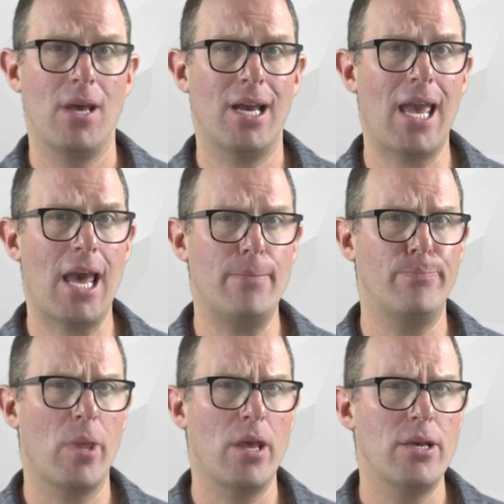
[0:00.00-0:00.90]
Again,
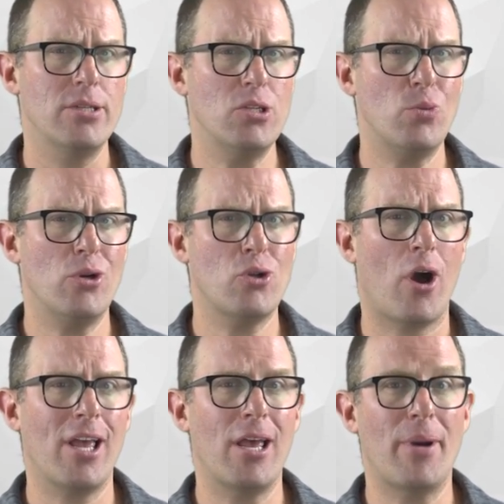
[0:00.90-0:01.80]
since we are
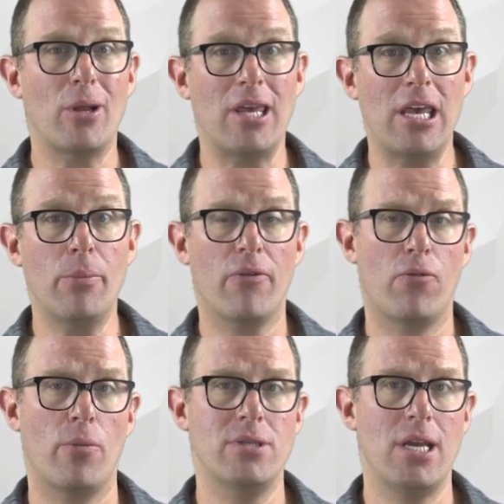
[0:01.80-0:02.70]
talking about key
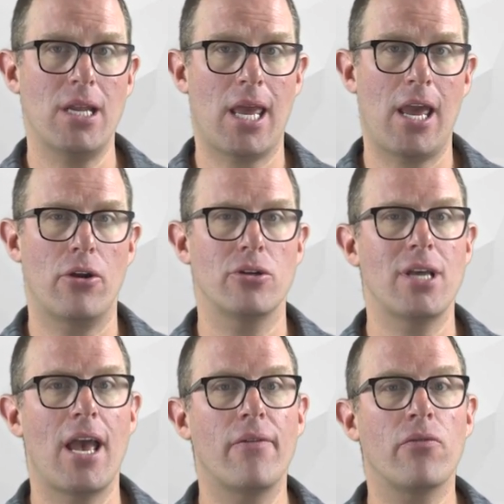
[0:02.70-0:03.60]
performance indicators,
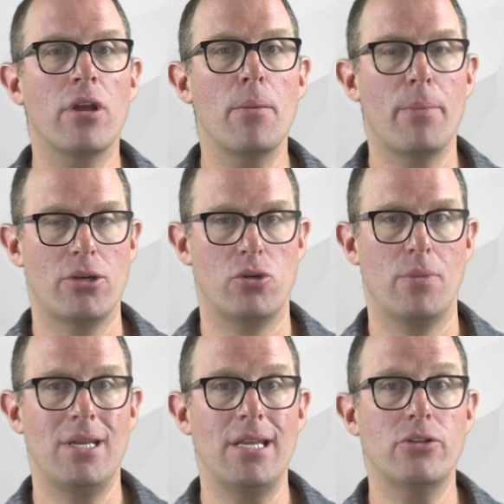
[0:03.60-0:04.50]
every
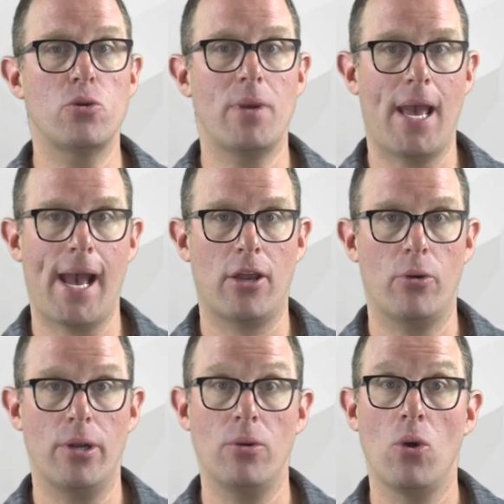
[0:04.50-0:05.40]
measurement needs to be
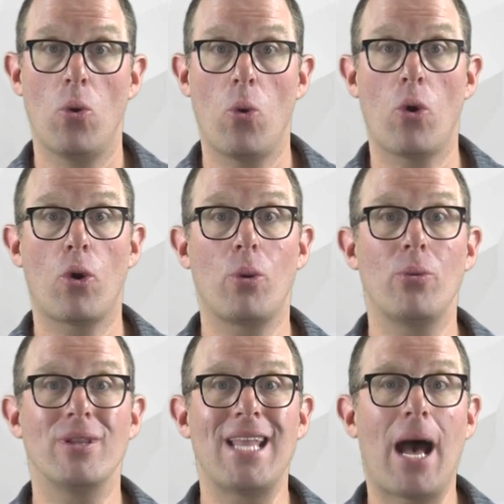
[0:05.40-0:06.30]
accurate, or we
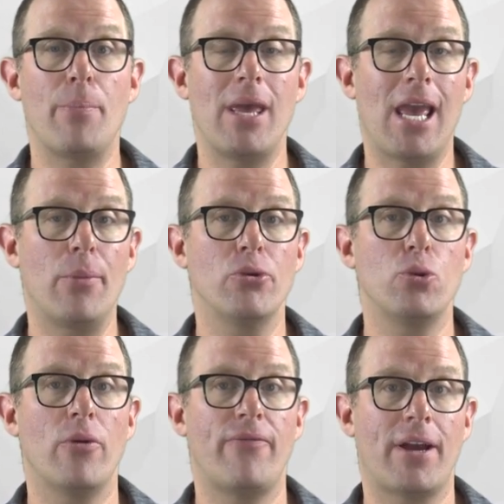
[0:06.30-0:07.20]
will not be able
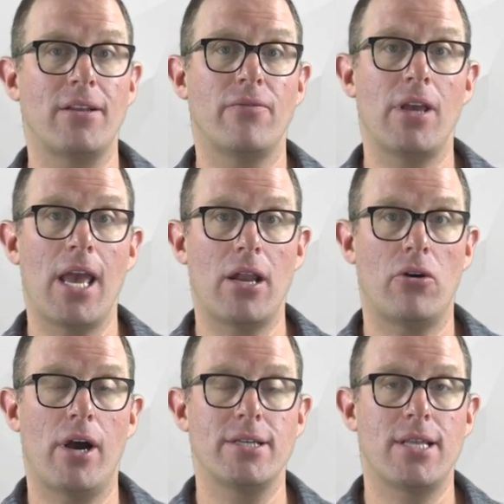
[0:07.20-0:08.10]
to effectively
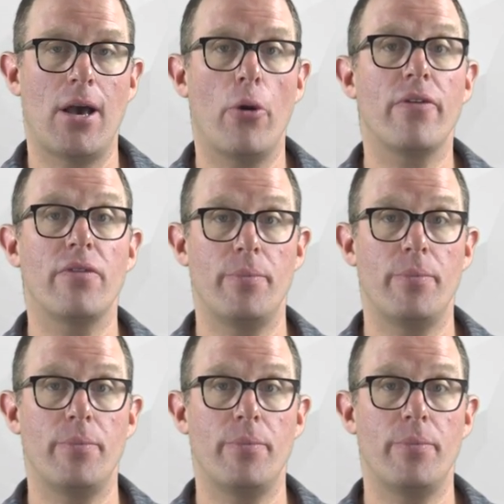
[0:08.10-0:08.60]
analyze the health of the